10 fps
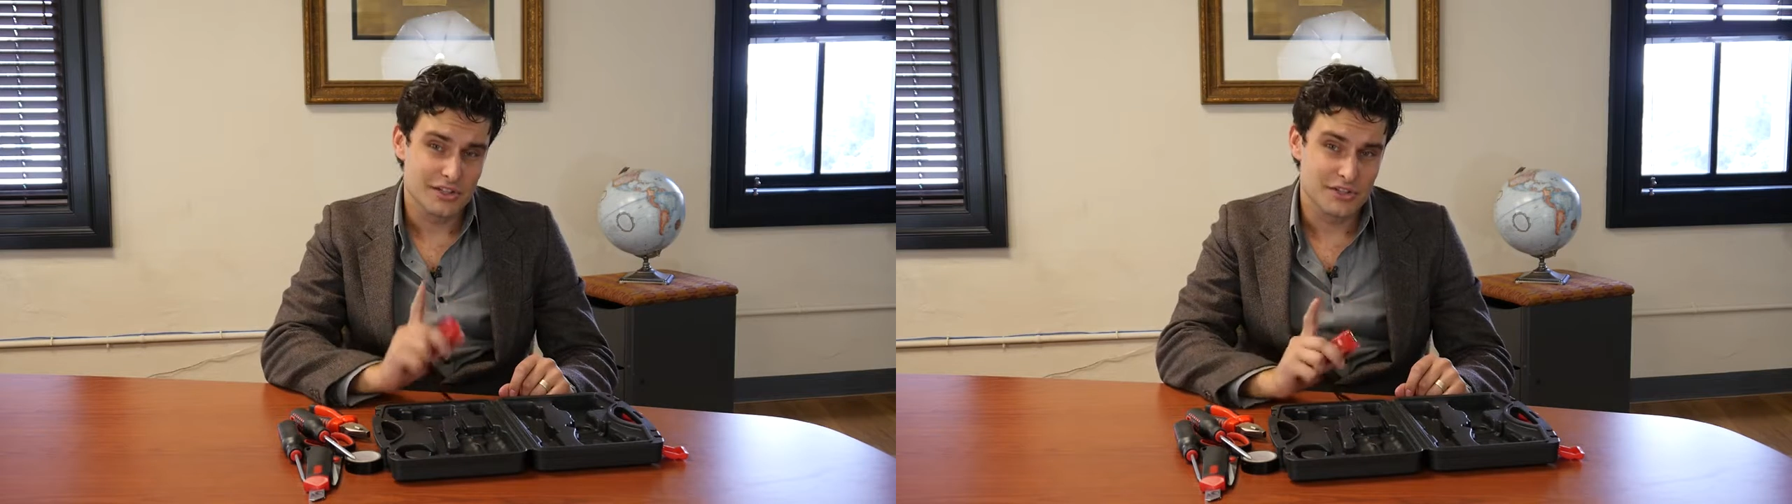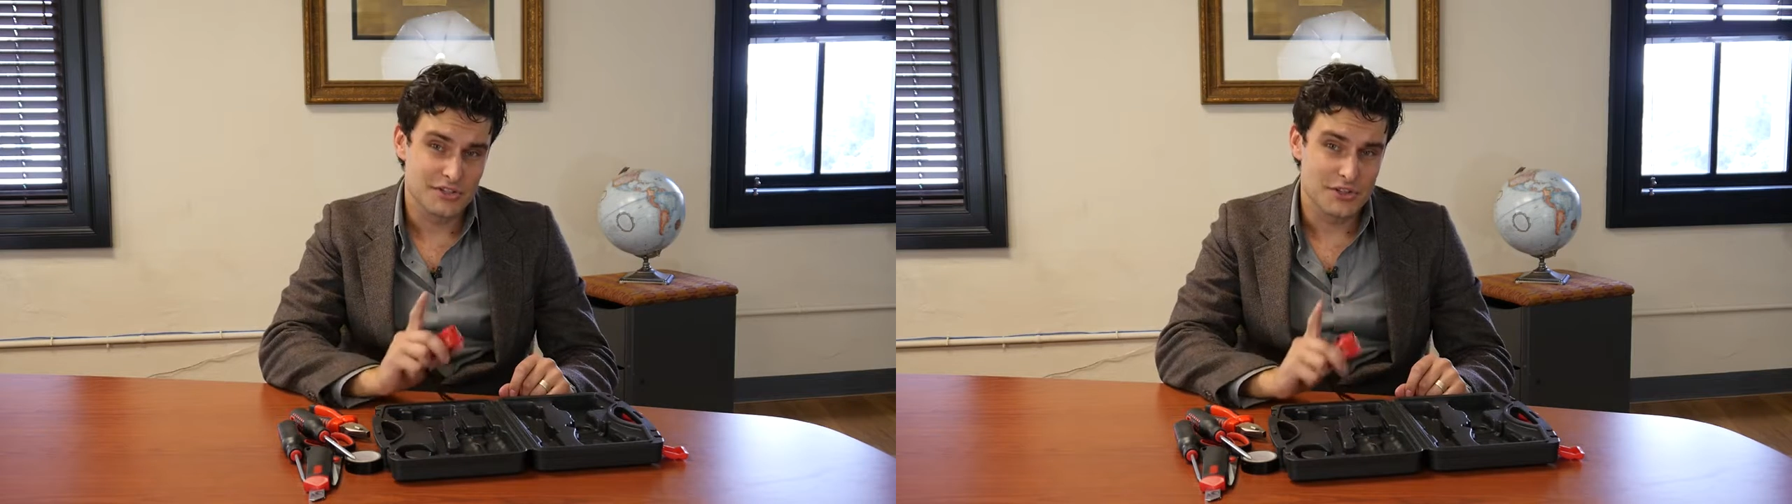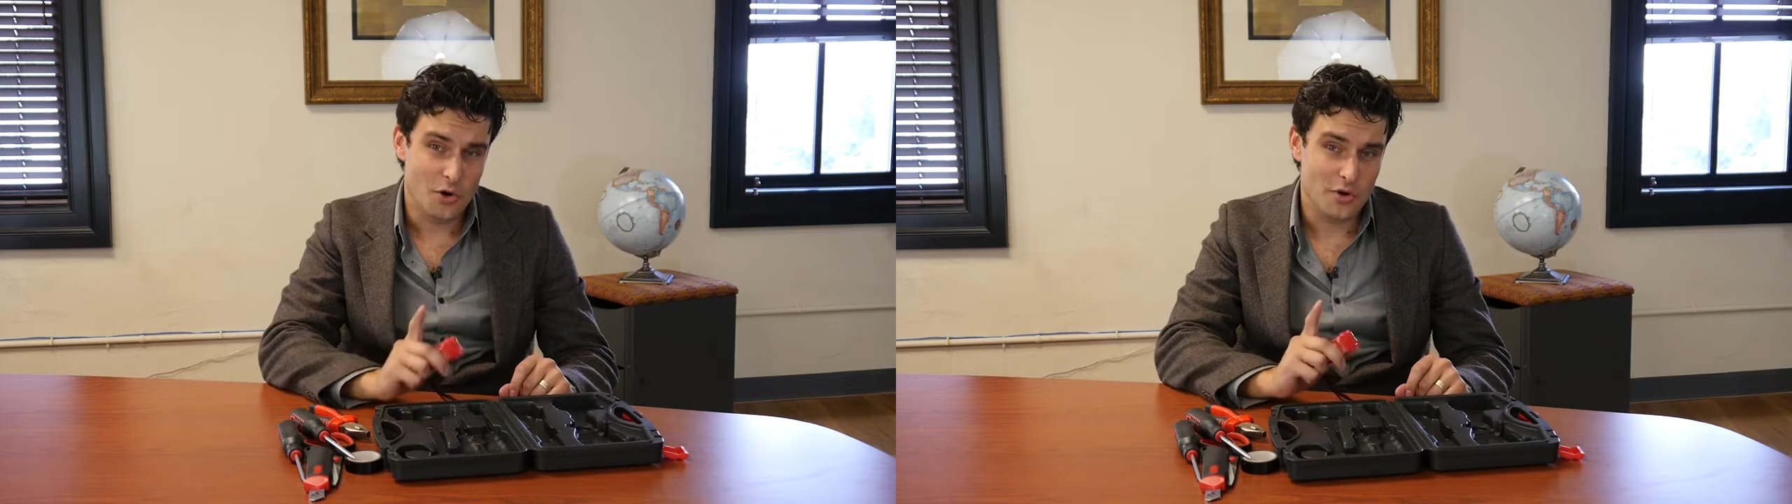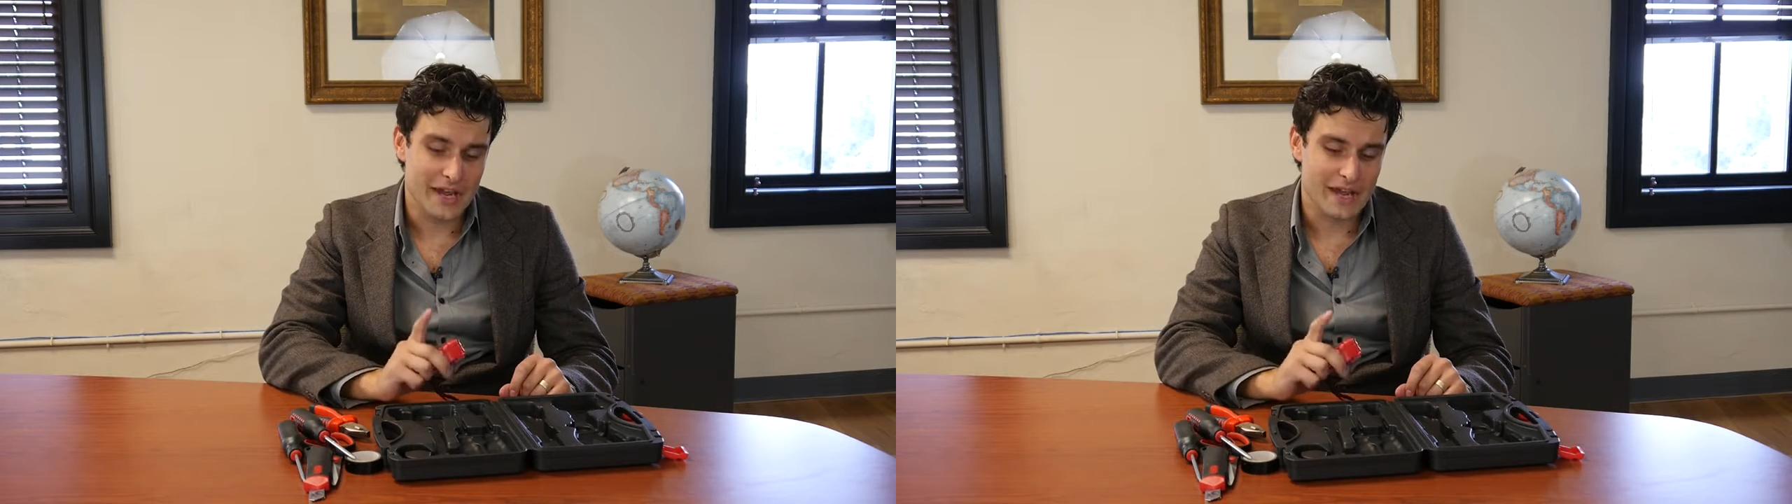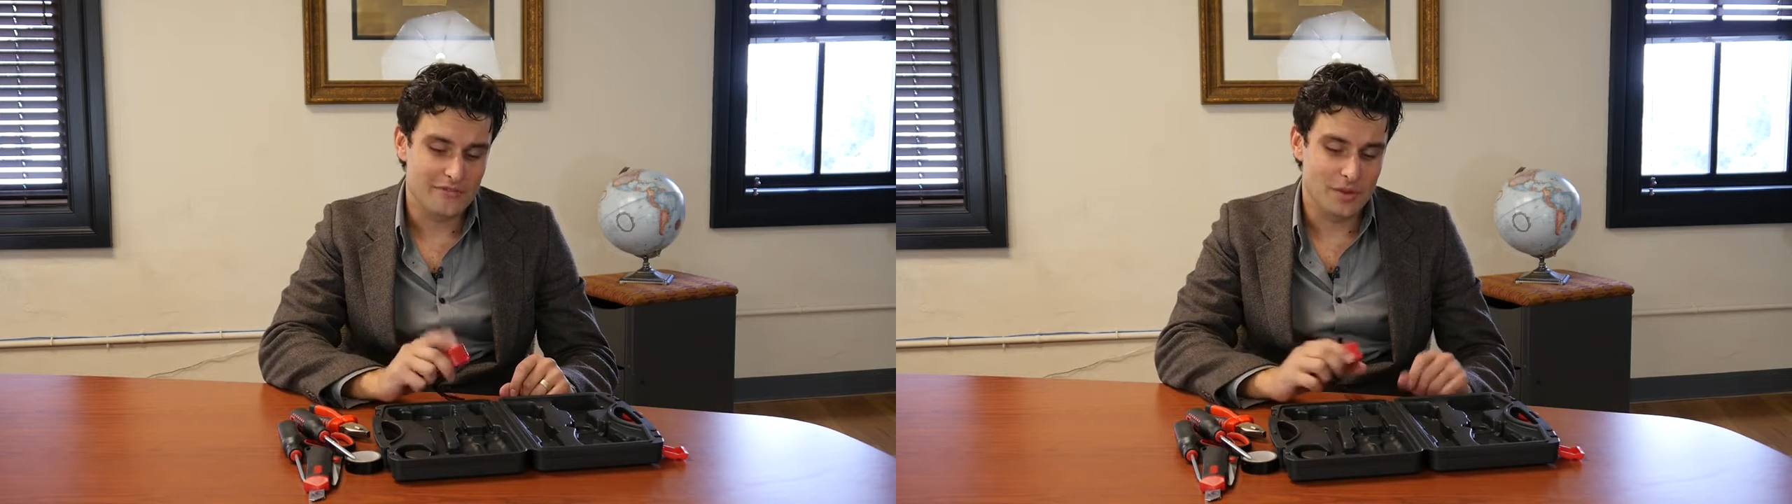you don't
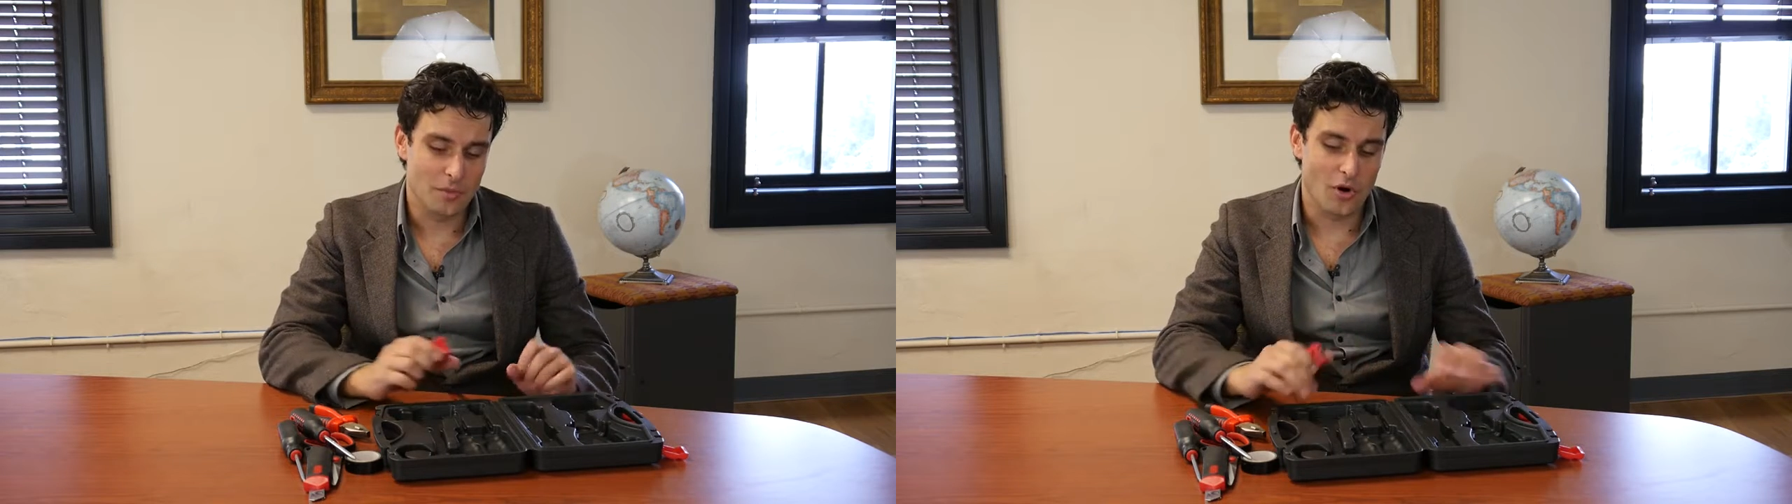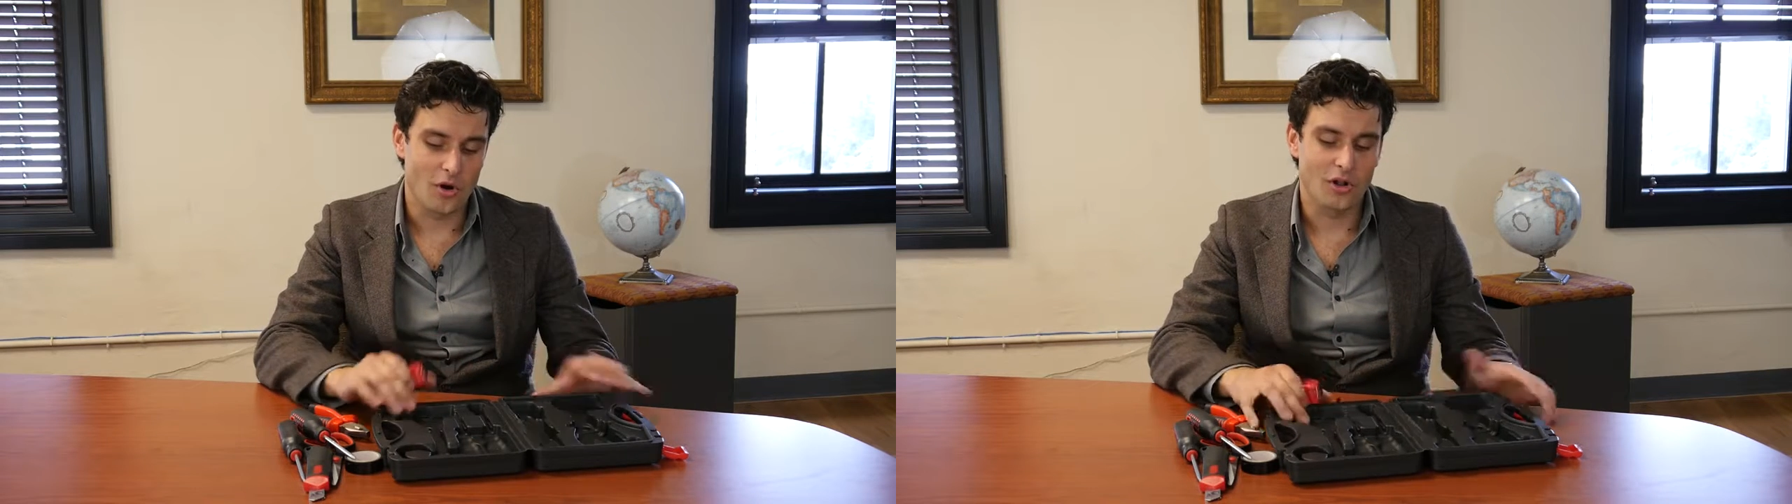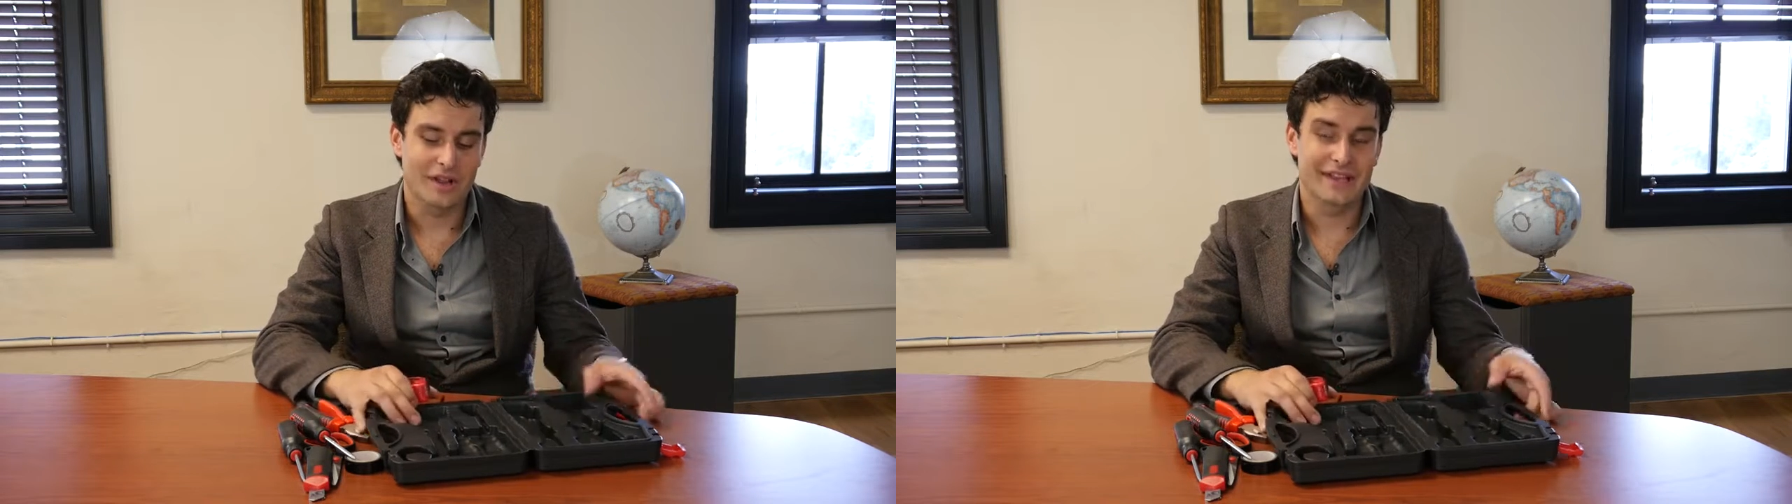have them all